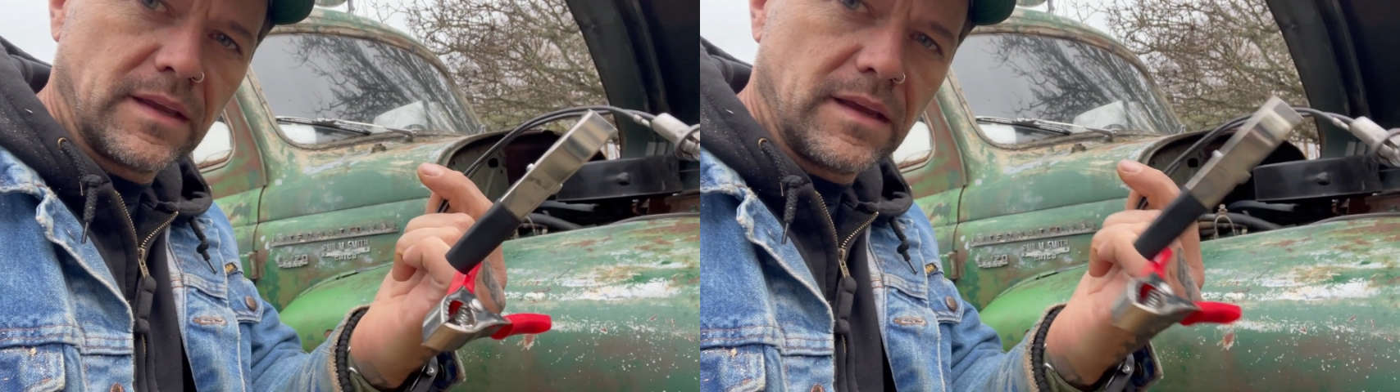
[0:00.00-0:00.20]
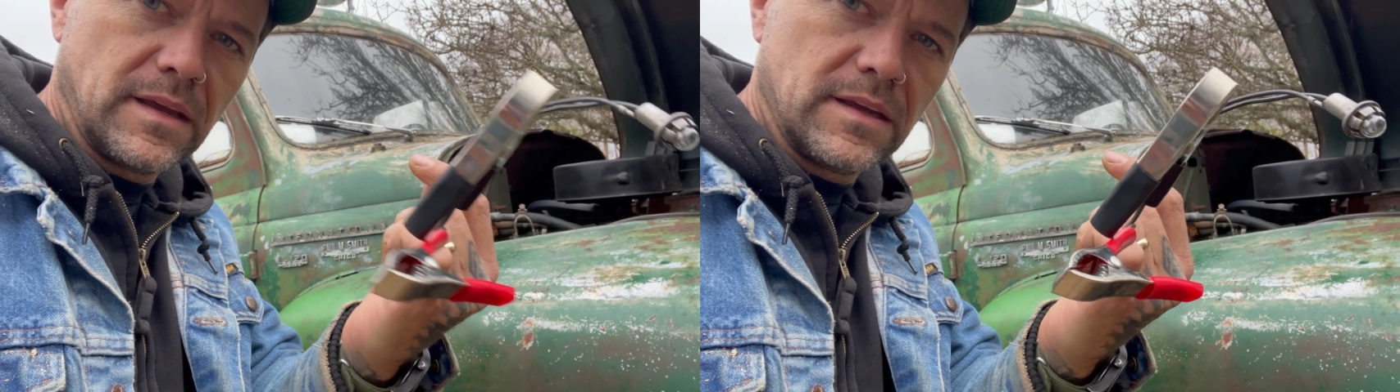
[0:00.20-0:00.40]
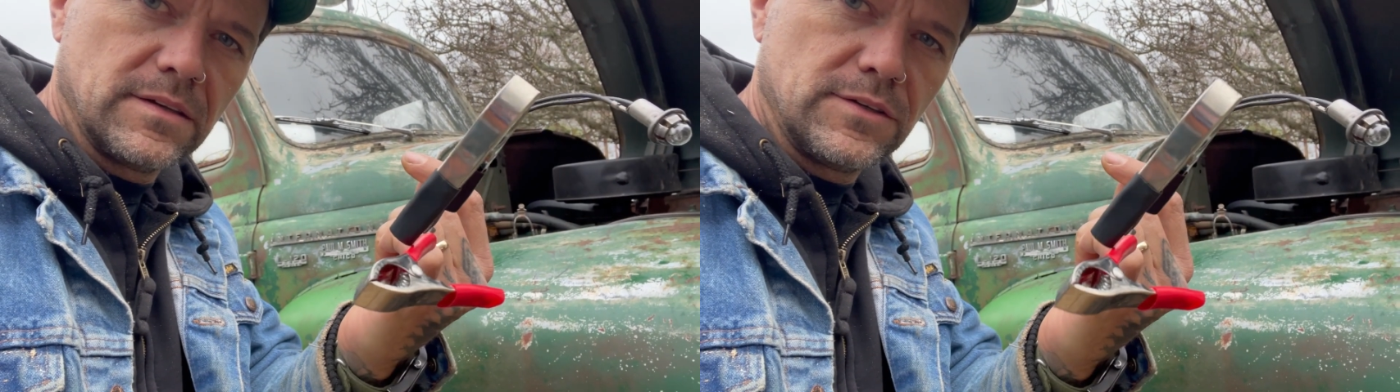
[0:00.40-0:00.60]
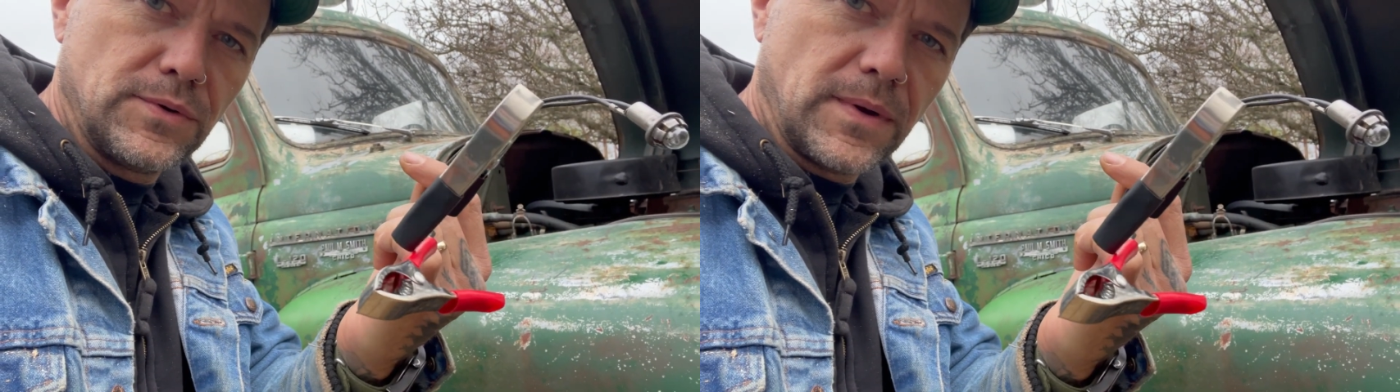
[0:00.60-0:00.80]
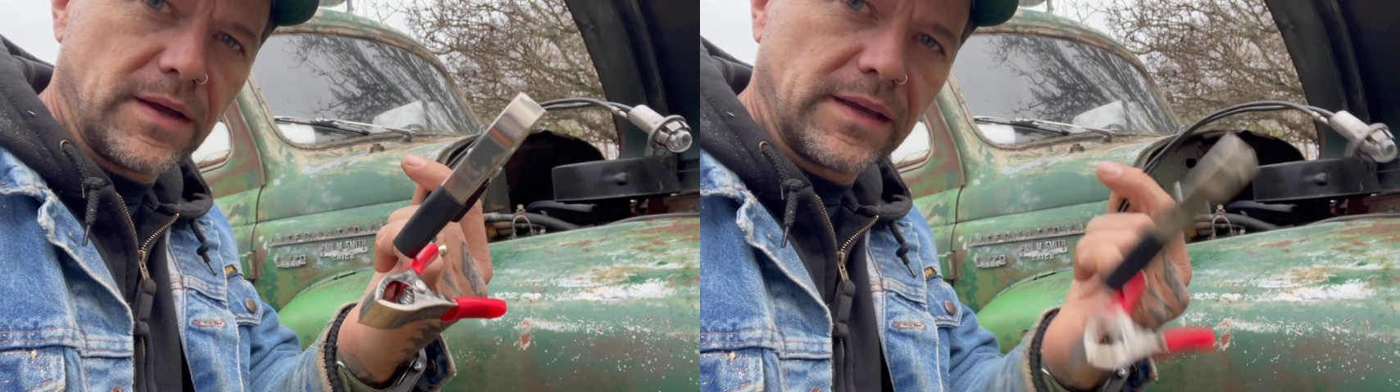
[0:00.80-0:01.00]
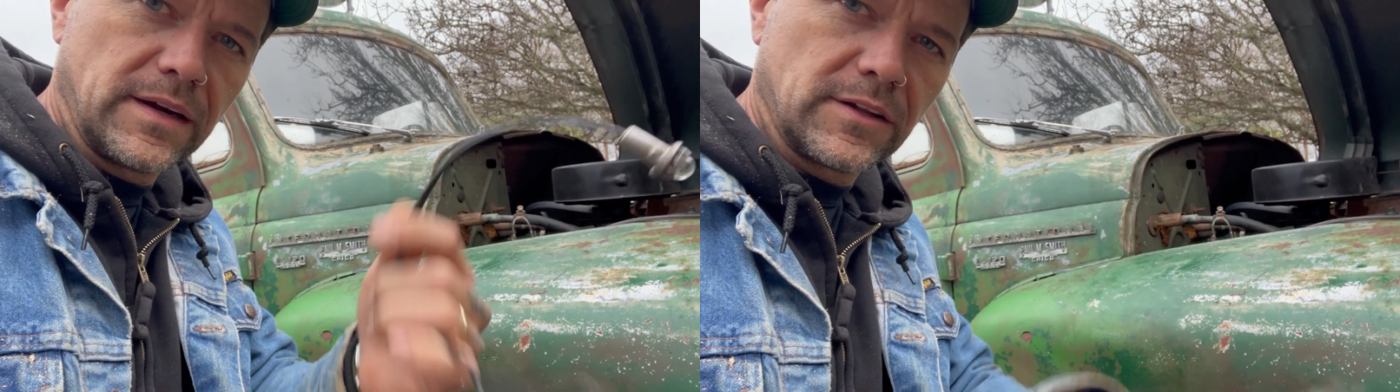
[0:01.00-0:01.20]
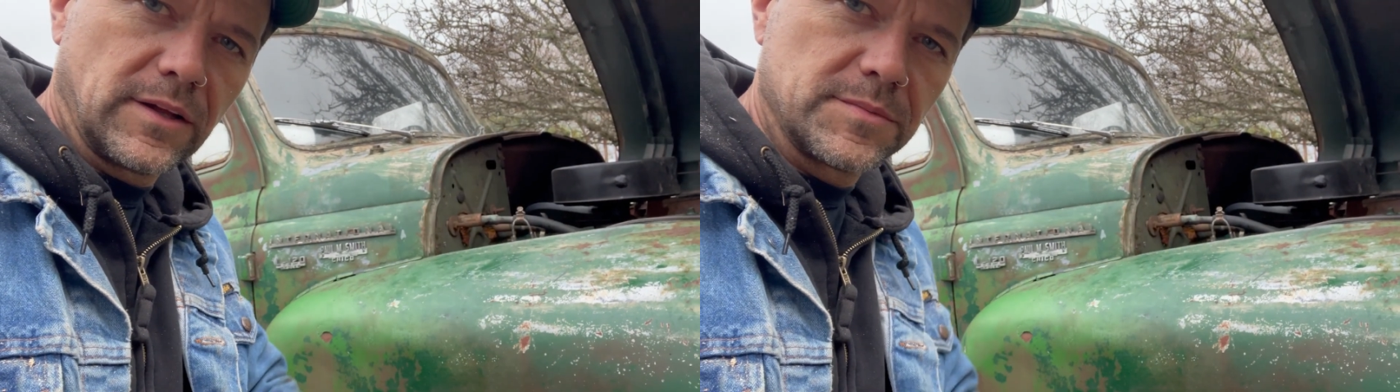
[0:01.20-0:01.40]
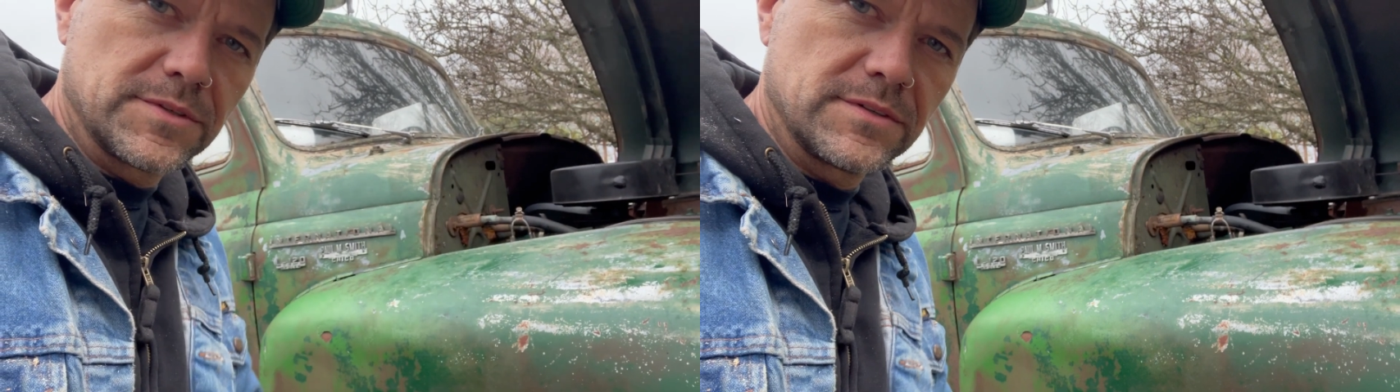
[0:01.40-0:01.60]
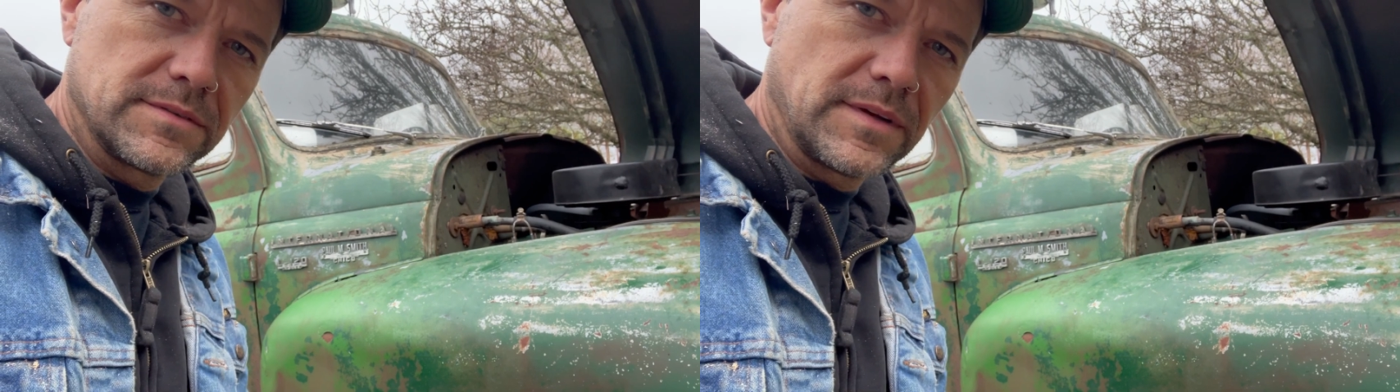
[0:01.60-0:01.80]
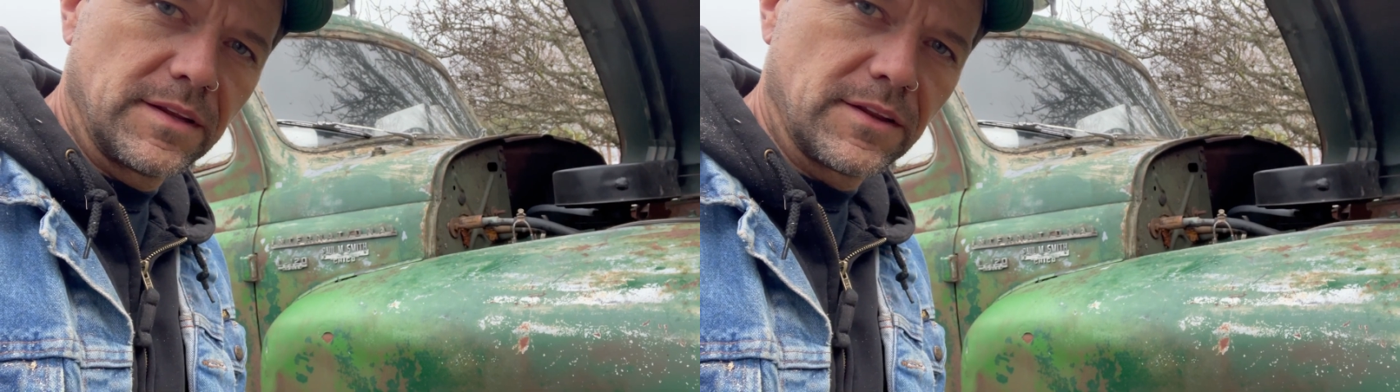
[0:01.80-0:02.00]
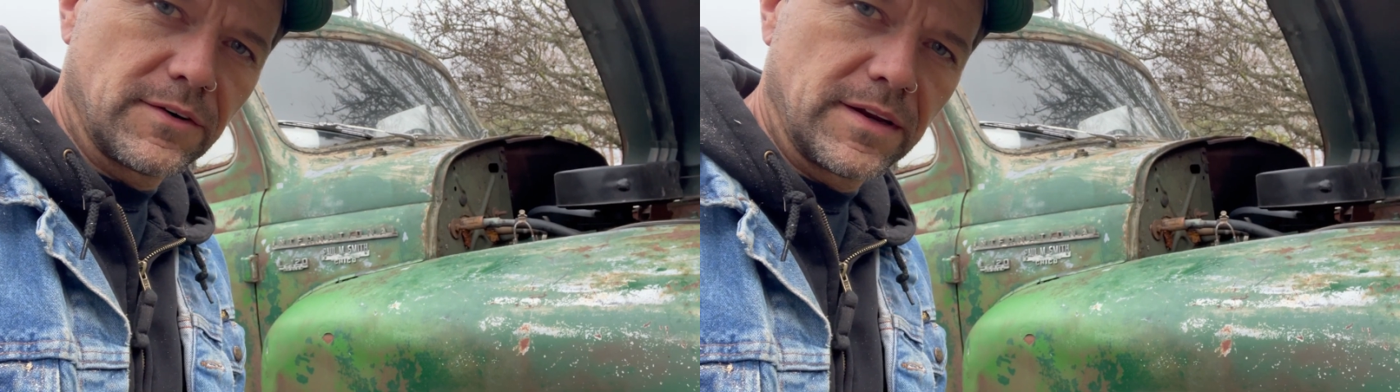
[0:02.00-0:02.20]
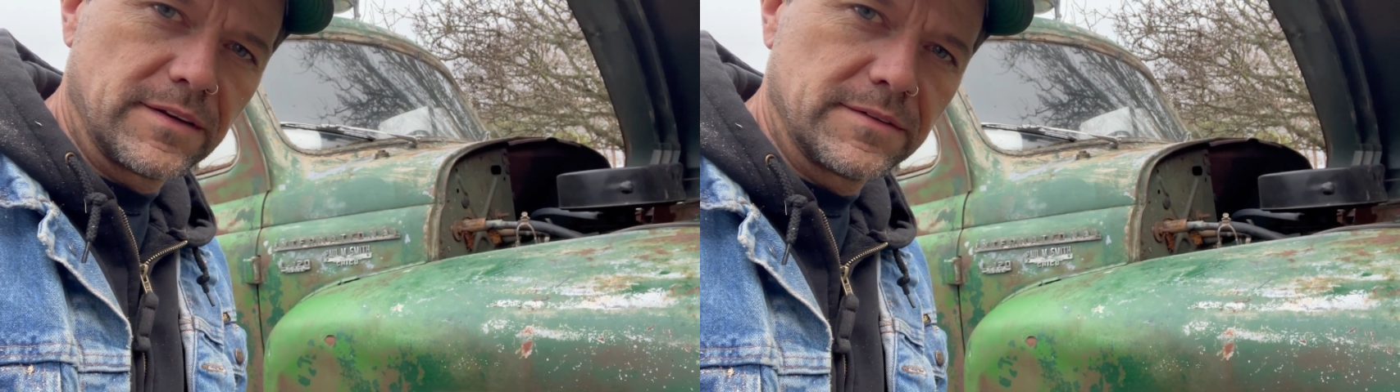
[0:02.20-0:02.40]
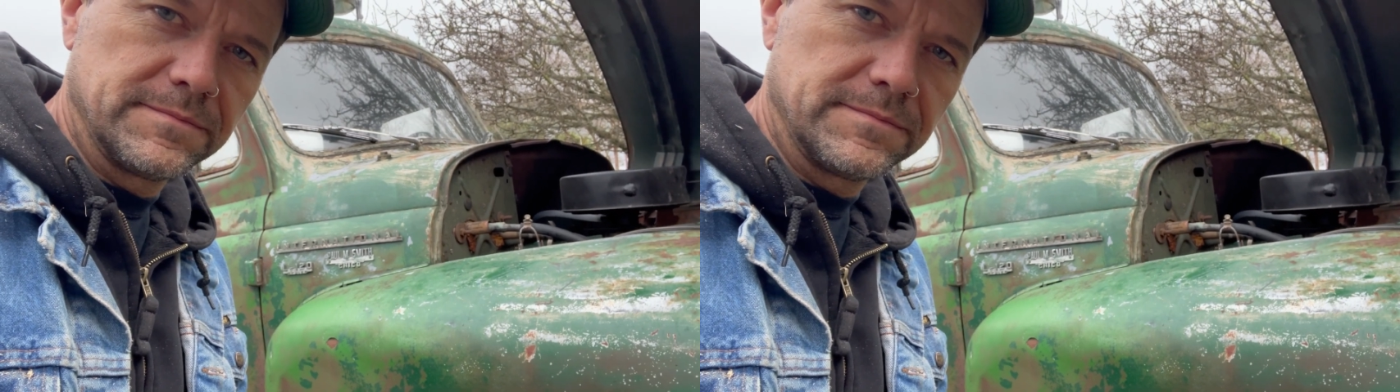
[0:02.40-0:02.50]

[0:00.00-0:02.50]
and two alligator clips on the other end.